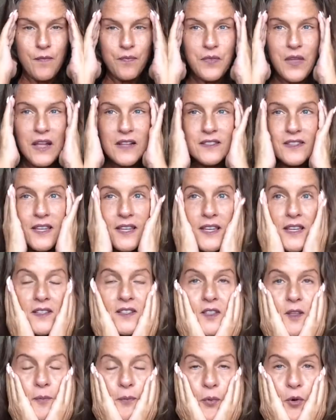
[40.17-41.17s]
That's, I guess,
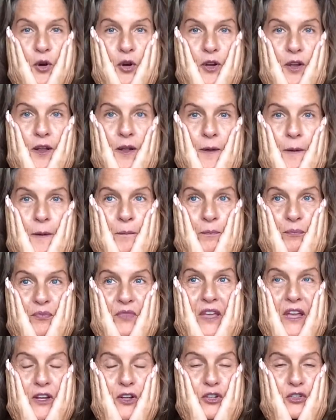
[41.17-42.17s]
the point
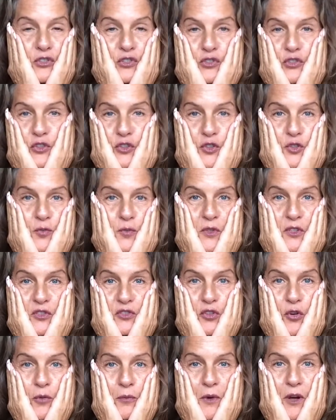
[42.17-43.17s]
that concerns me
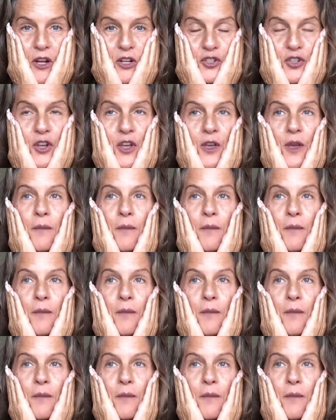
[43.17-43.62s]
so much,